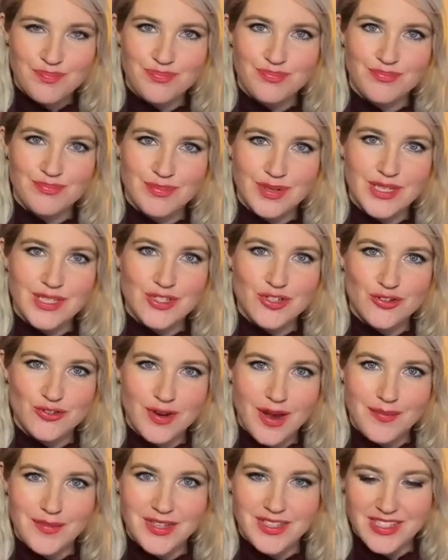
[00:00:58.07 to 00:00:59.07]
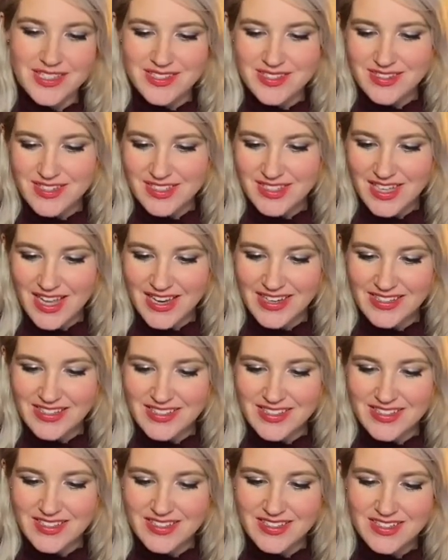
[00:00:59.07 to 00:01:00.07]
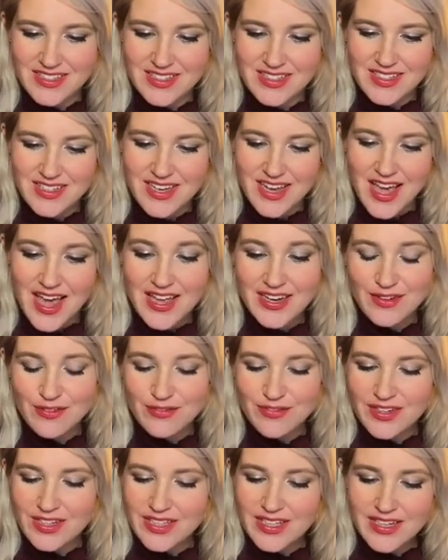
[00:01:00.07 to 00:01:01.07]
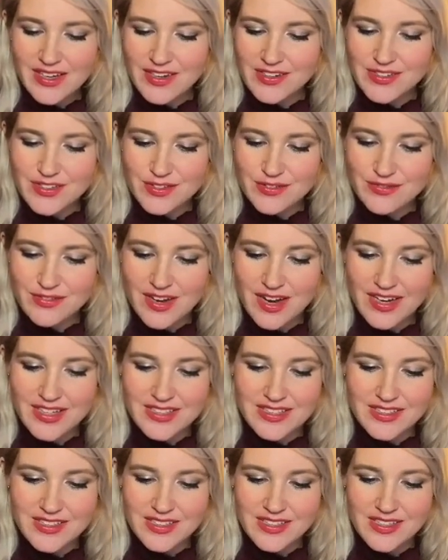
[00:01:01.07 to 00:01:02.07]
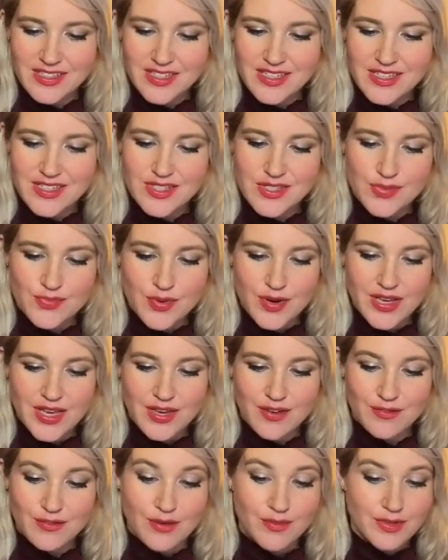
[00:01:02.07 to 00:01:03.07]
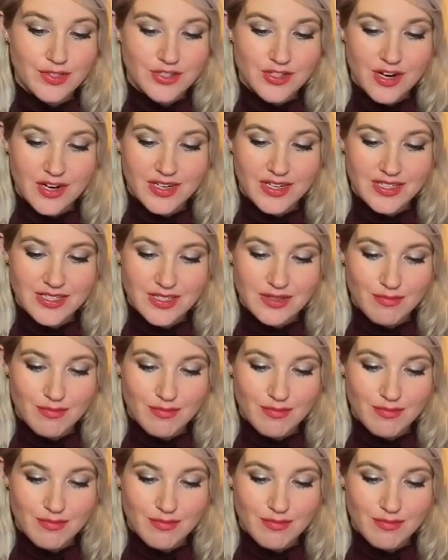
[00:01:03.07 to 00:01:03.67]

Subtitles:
but a tremulous delight, and a feeling undefined, springing from a darkened